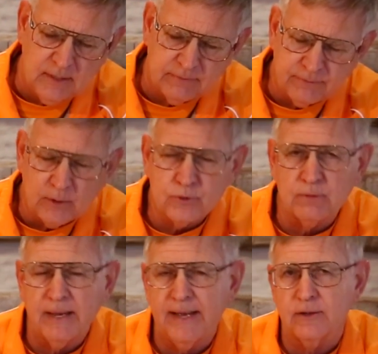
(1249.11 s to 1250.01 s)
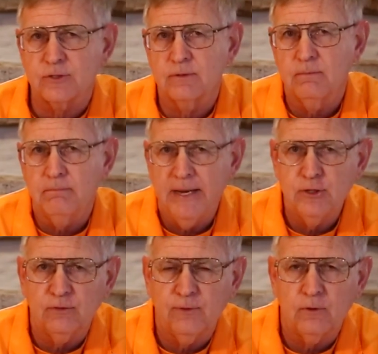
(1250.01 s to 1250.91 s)
of the Folsom house,
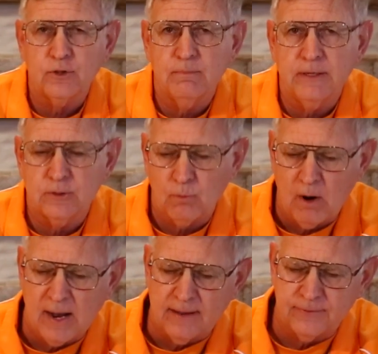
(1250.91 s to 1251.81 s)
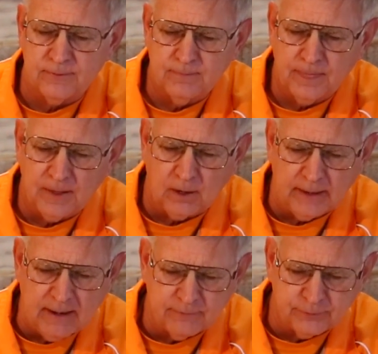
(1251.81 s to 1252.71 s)
Major Folsom and his wife
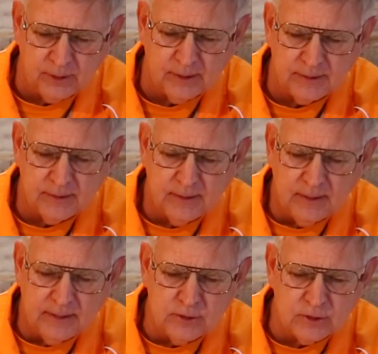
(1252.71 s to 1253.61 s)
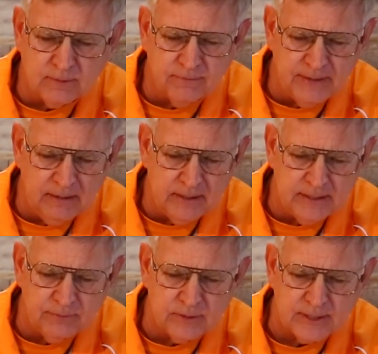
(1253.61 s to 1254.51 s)
are out front. Just a very
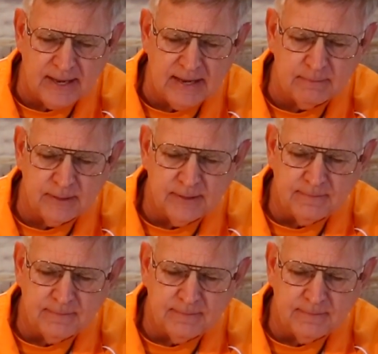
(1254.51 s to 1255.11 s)
different time.